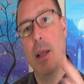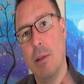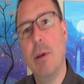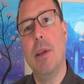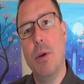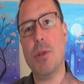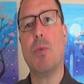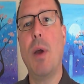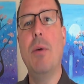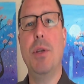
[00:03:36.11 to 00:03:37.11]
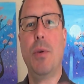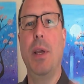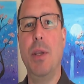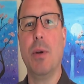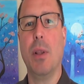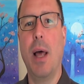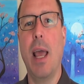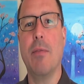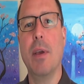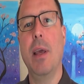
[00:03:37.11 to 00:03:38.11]
look at those around you in your
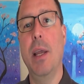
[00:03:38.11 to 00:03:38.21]
life